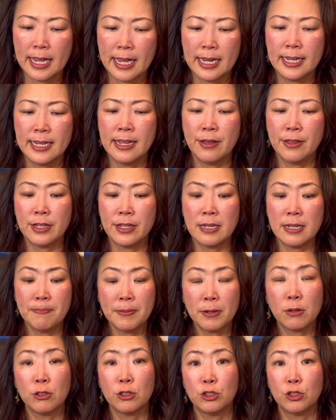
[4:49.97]
Now, the
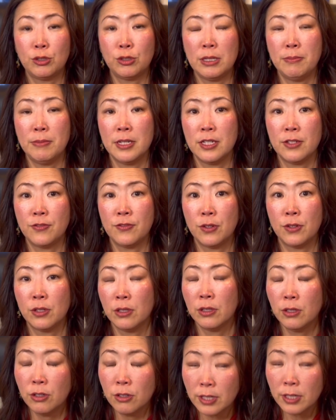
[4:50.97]
typical treatments for
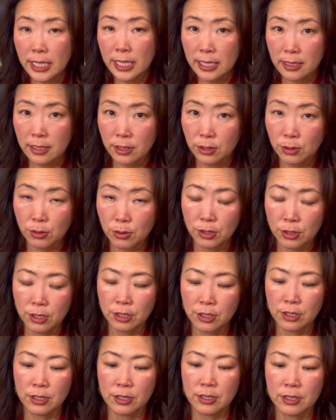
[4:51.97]
learning
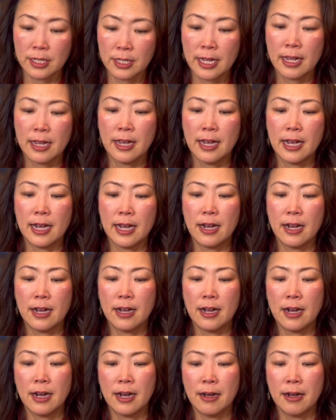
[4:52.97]
disorders
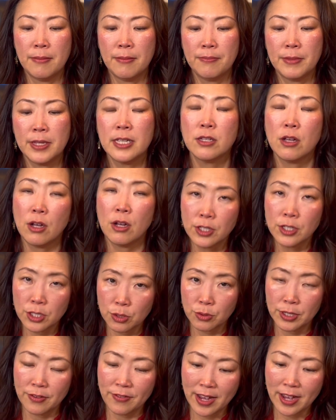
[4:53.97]
is also
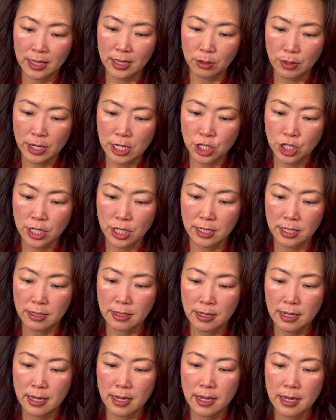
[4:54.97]
an evaluation
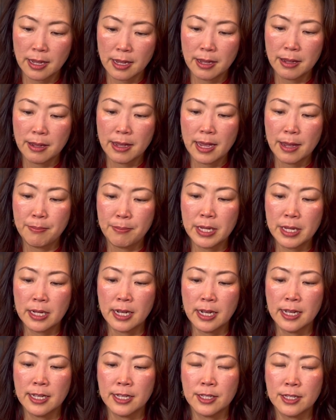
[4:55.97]

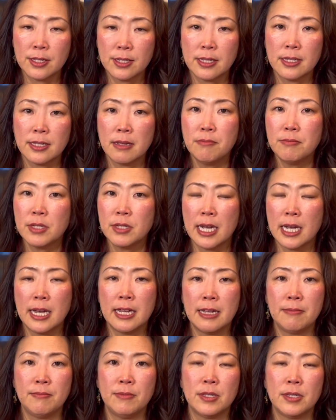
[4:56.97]
because
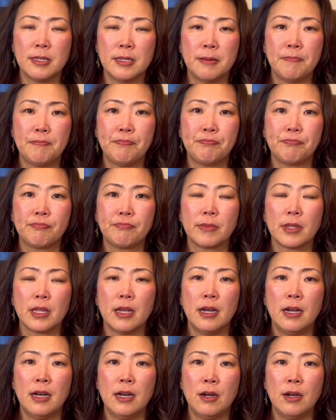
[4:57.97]
sometimes
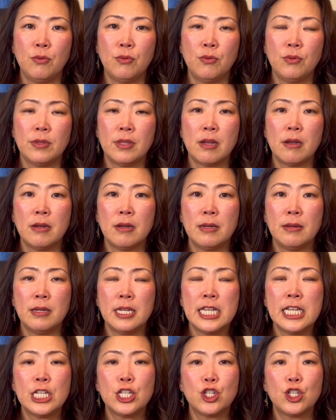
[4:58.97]
there
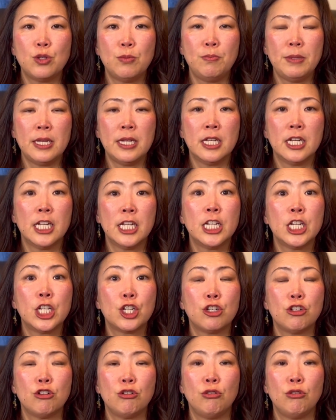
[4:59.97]
needs to be an
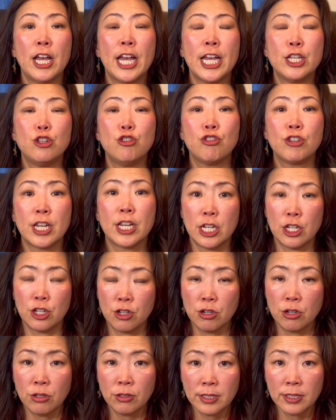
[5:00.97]
additional
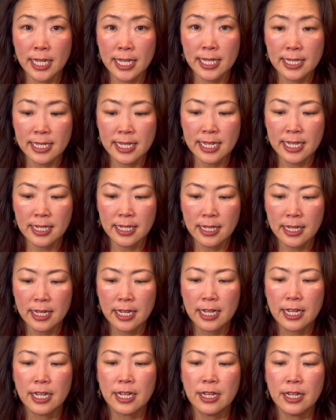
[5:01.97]
educational testing
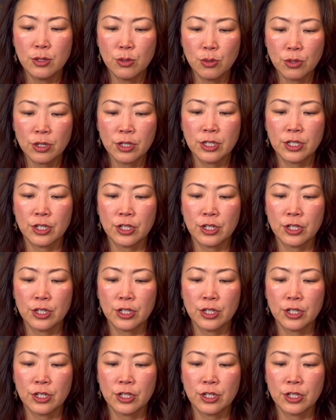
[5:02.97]
in order to